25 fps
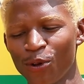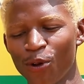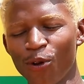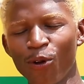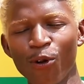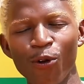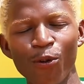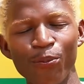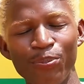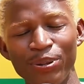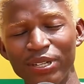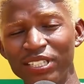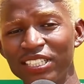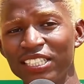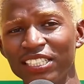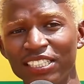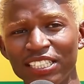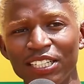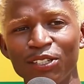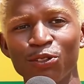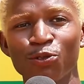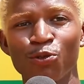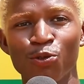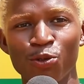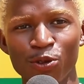all peaches
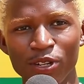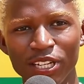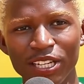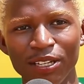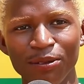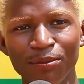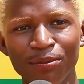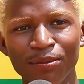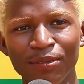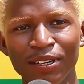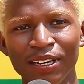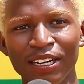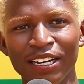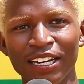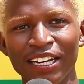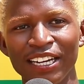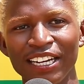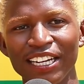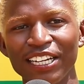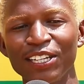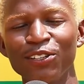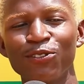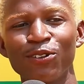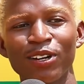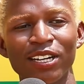and cream.
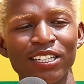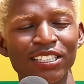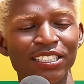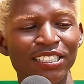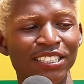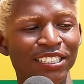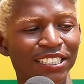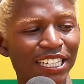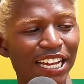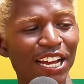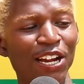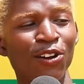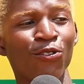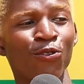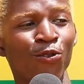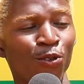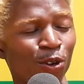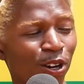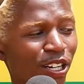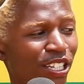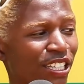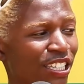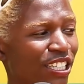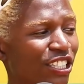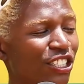It was a
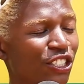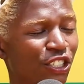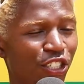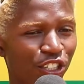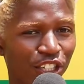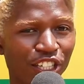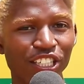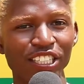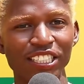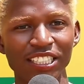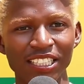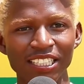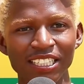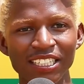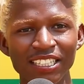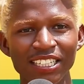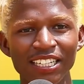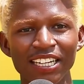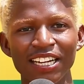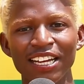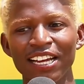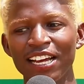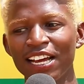rocky journey.